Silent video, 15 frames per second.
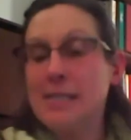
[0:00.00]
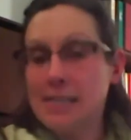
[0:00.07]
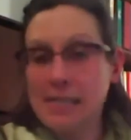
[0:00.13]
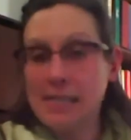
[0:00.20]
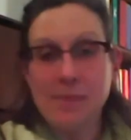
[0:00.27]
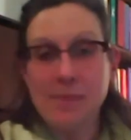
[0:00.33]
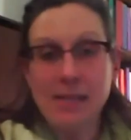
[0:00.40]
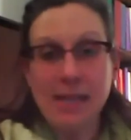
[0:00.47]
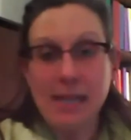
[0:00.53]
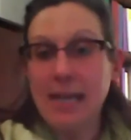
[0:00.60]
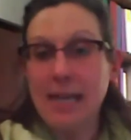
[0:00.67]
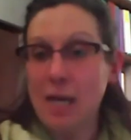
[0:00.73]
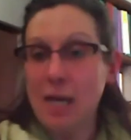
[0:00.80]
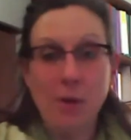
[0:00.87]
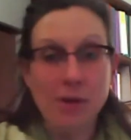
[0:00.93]
is something that can
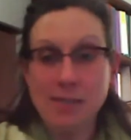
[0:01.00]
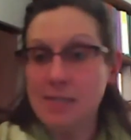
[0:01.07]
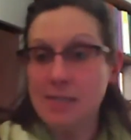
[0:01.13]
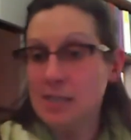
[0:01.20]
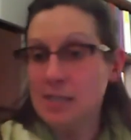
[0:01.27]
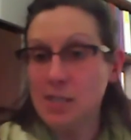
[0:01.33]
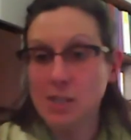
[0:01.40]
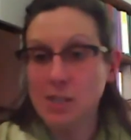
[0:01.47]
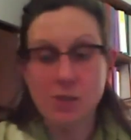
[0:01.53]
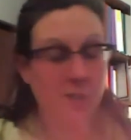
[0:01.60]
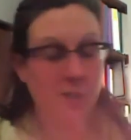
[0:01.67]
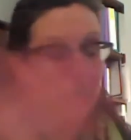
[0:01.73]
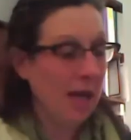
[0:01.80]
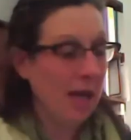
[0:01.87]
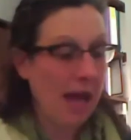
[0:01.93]
help autistic children.